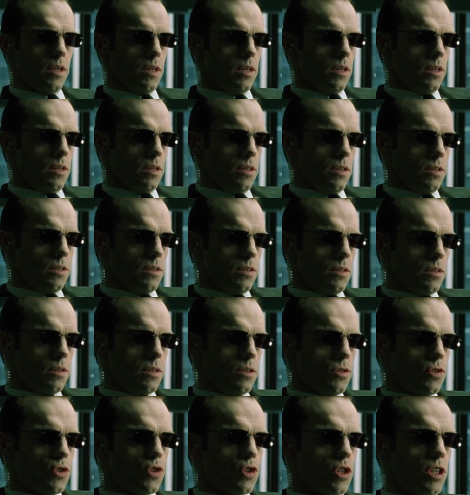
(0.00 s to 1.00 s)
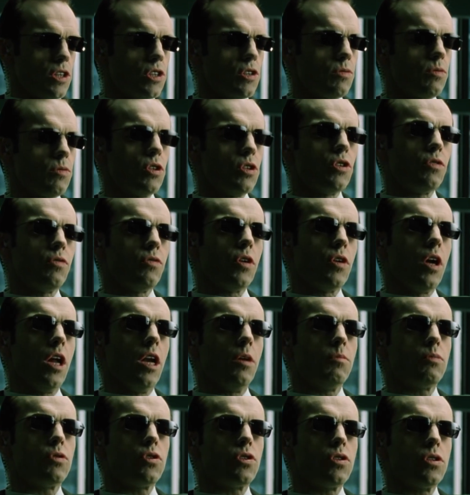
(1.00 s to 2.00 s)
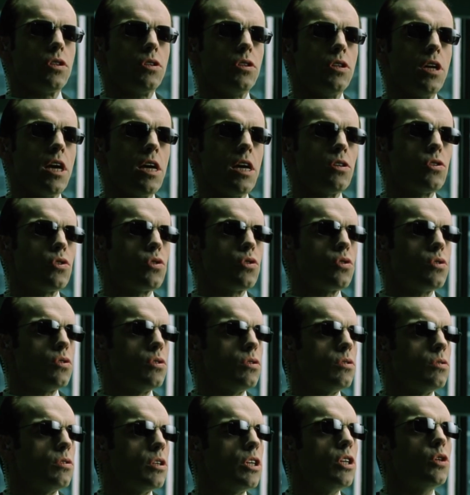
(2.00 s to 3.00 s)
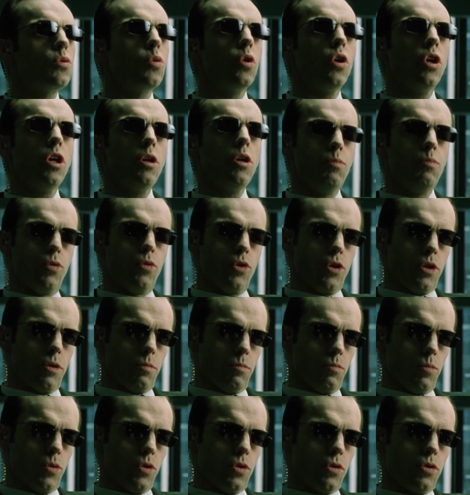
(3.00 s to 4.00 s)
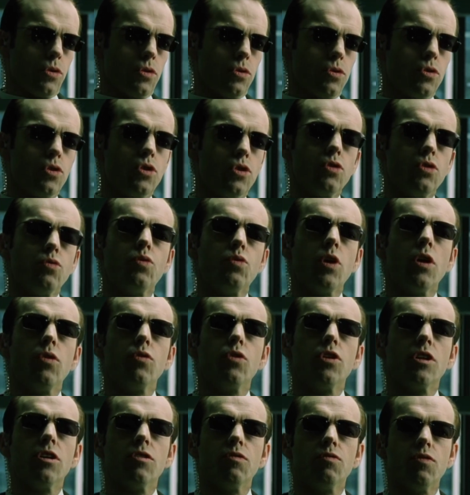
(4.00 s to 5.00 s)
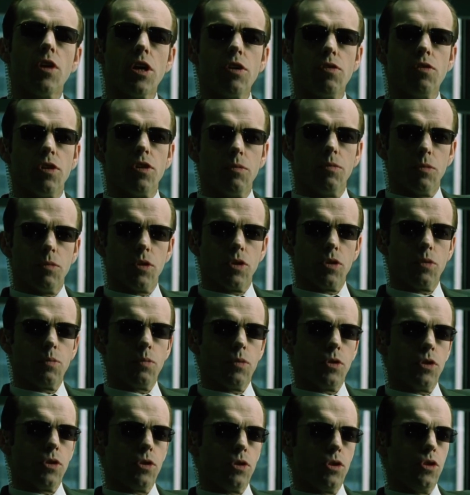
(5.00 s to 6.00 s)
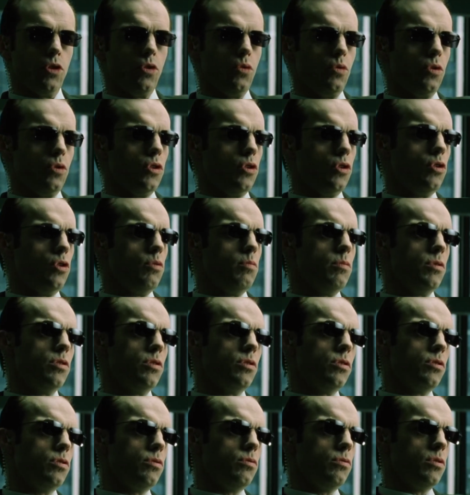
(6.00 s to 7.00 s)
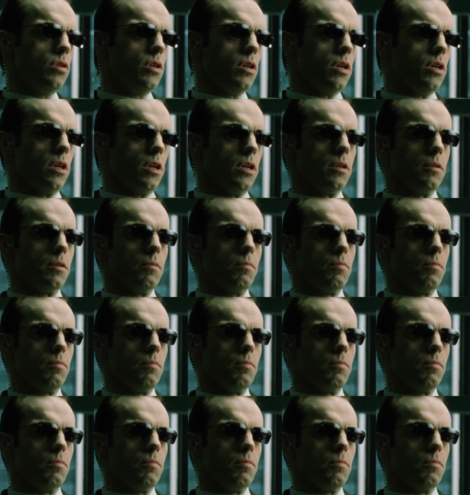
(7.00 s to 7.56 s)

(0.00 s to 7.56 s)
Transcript: if you remember the movie The Matrix, where this agent tells Morpheus actually that the human being is similar